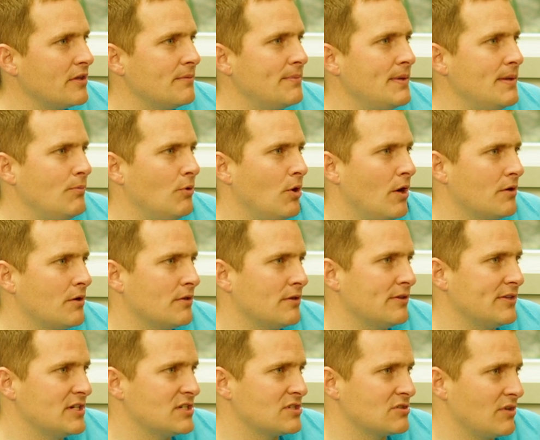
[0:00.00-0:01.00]
than the people under the
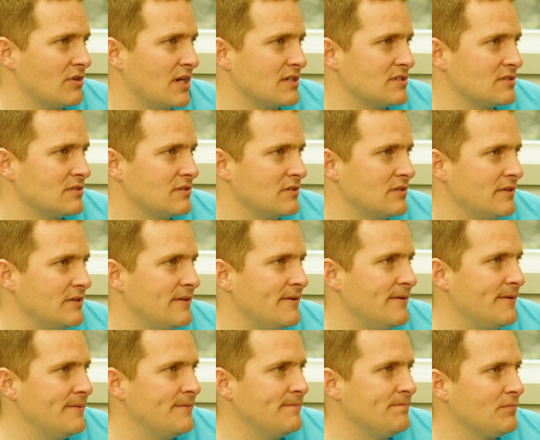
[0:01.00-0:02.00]
least stress.
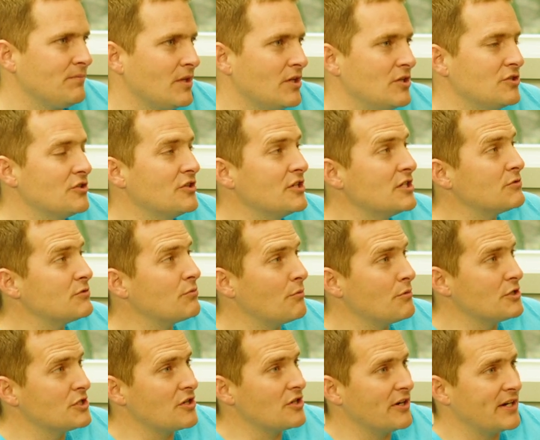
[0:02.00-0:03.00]
So this is where
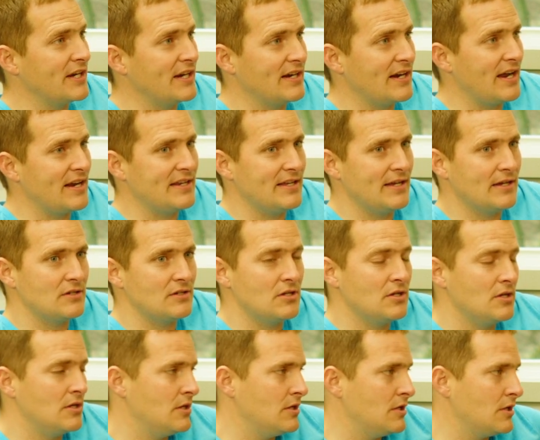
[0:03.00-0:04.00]
we start getting an idea
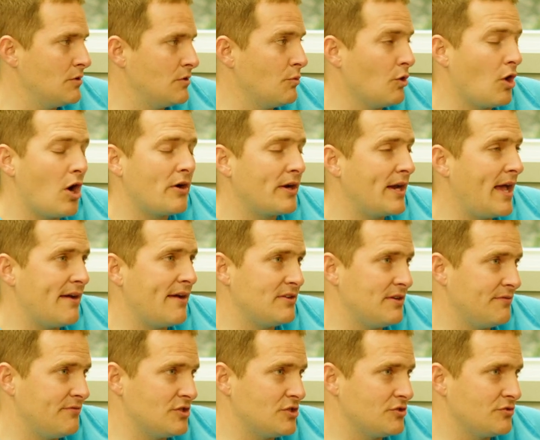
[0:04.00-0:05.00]
cuz we're all going to have
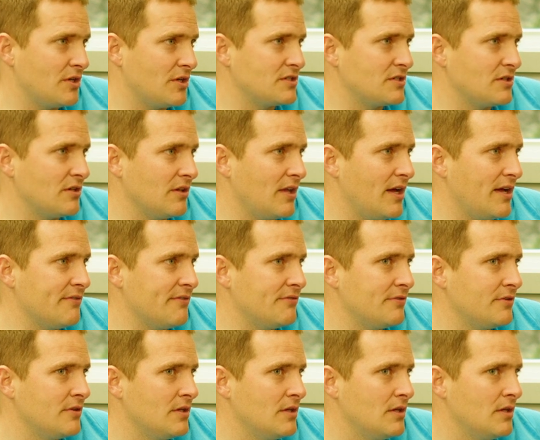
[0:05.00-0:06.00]
different stress in our
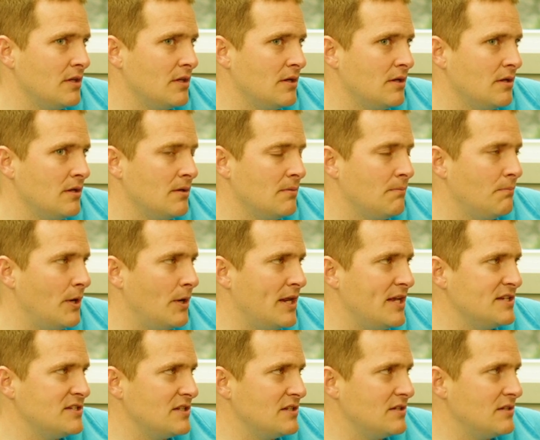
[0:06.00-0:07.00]
life. But
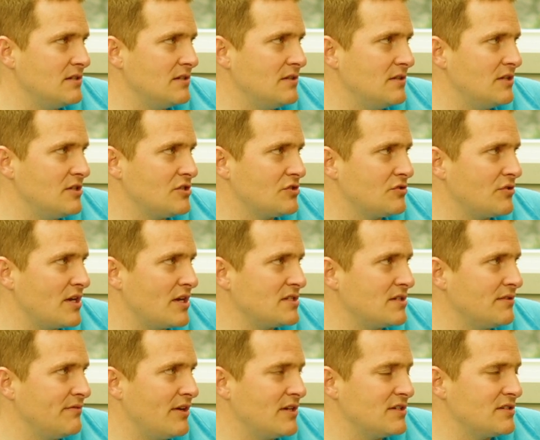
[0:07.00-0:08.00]
is it the
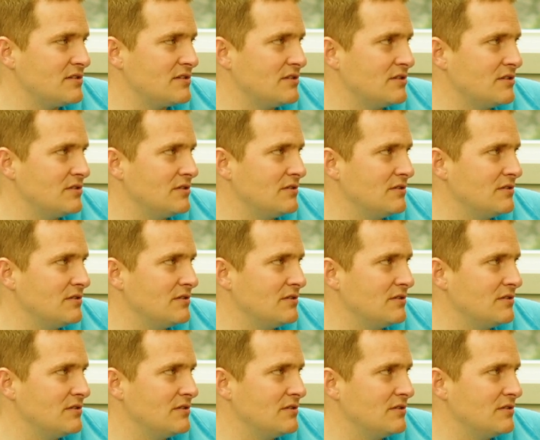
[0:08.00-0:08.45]
stress of us